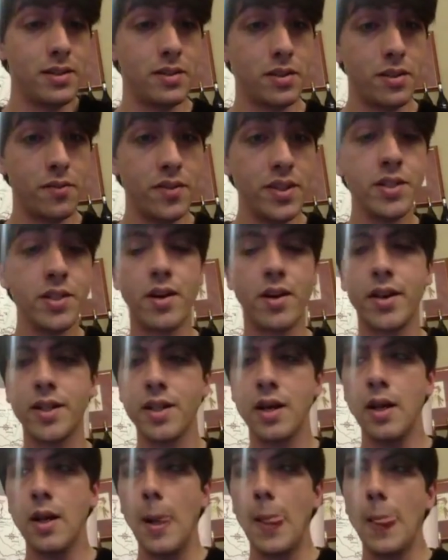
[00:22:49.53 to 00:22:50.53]
vineyard.
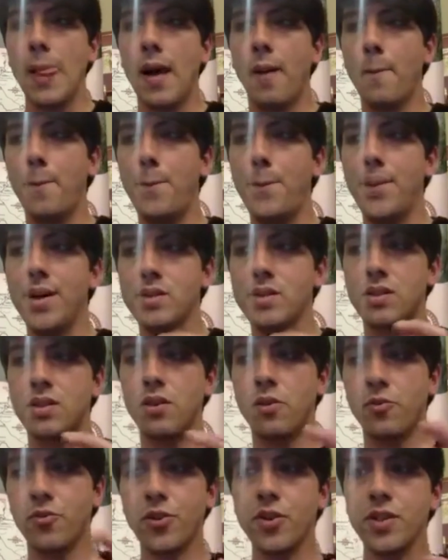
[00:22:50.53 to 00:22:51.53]
But
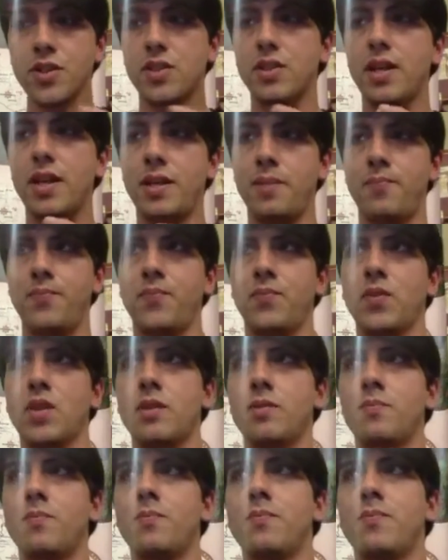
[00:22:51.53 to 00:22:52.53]
of course,
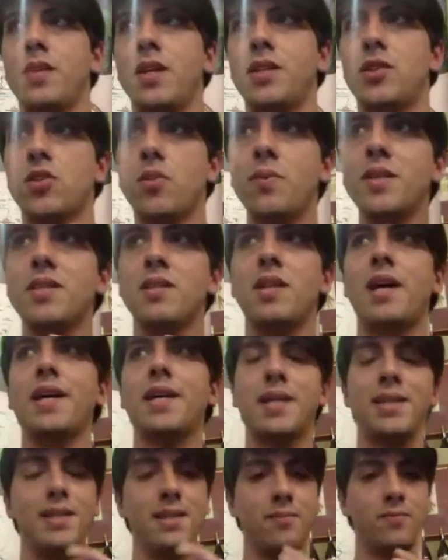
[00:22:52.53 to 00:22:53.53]
it's always like
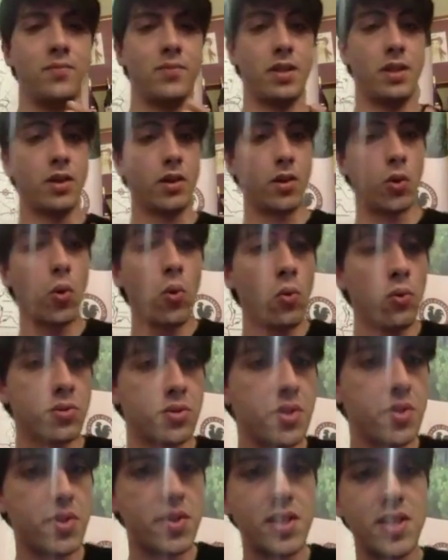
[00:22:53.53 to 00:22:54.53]
cool
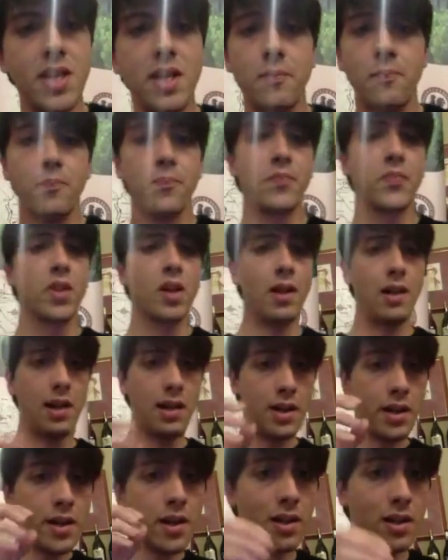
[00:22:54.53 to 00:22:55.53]
to see
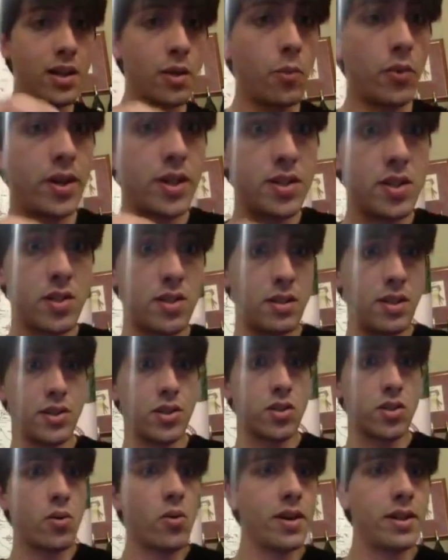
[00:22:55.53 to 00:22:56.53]
literally what is
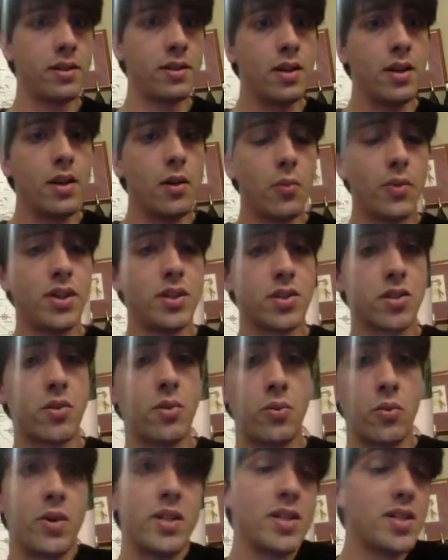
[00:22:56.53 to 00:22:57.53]

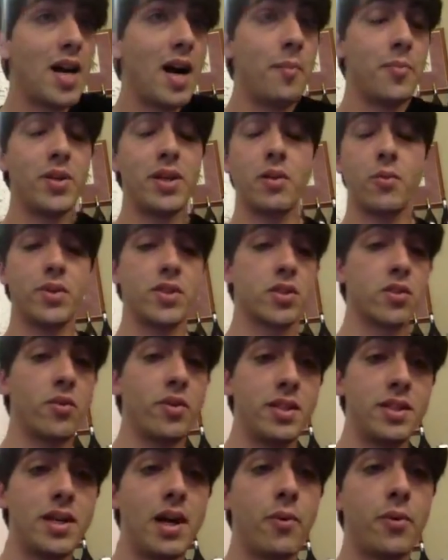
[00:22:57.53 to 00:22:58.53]
happening, what's
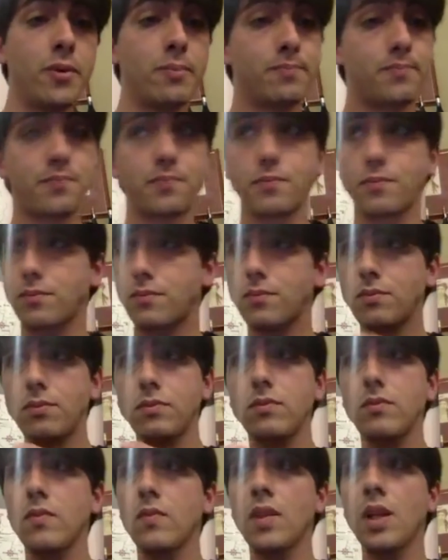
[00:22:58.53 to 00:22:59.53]
going down
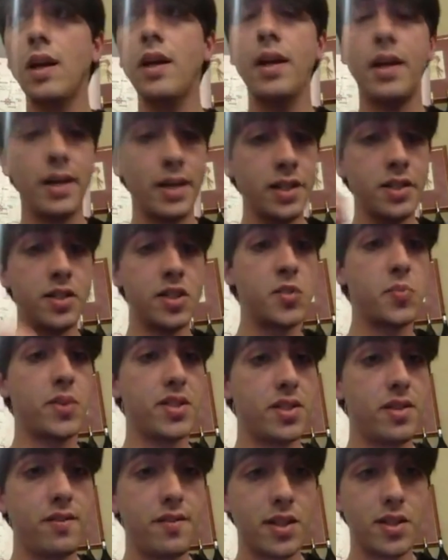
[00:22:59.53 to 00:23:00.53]
in the
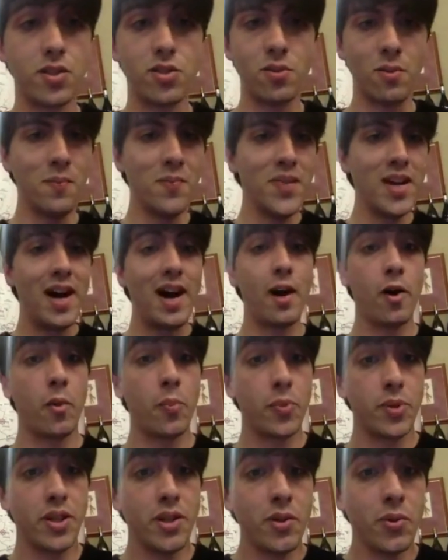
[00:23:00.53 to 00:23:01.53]
specific. So I
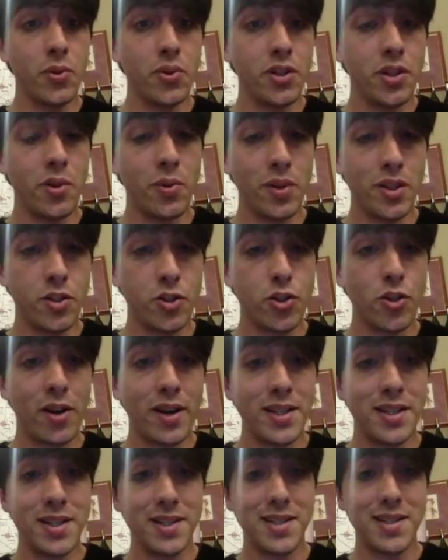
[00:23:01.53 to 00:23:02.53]
hope you enjoyed